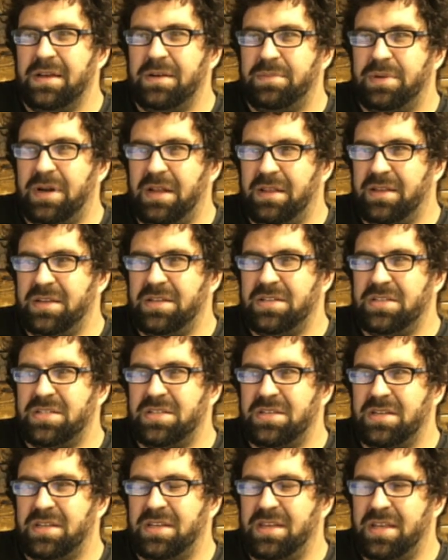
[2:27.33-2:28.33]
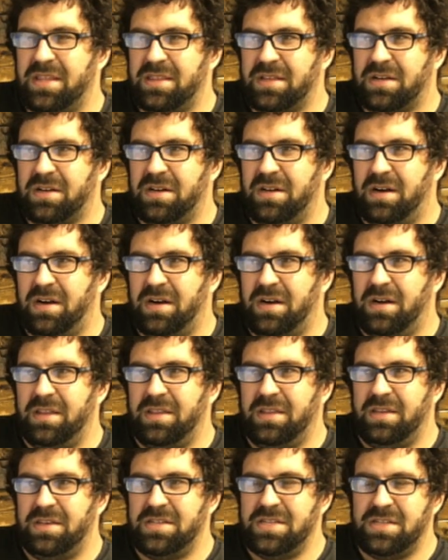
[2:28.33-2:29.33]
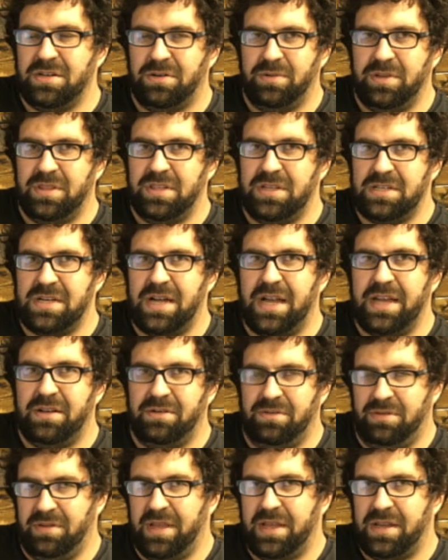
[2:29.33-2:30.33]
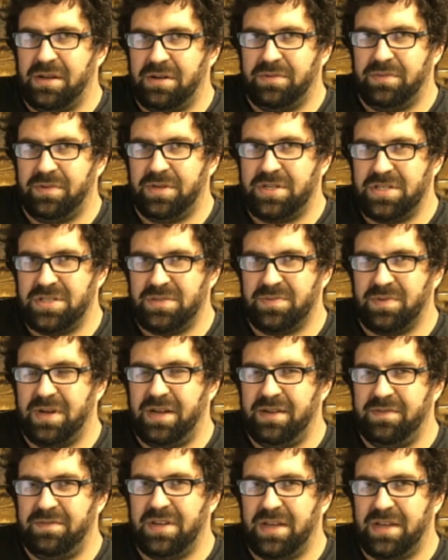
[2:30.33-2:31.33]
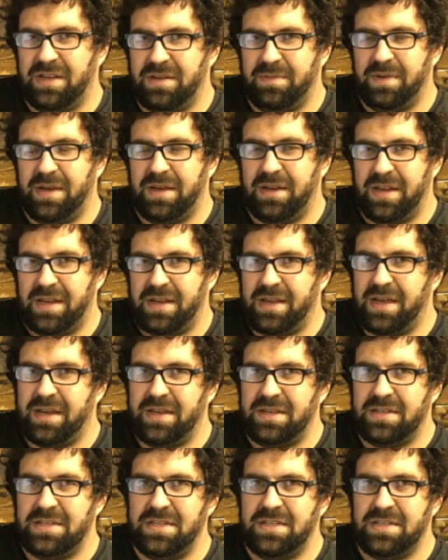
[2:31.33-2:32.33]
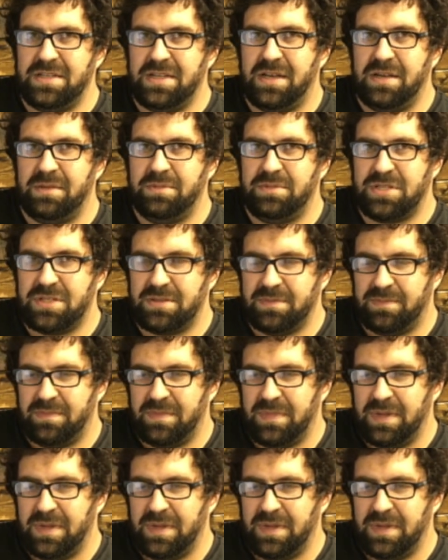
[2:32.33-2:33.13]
just get the car and then deal with the title later, which is what I've done about 8 out of 10 times.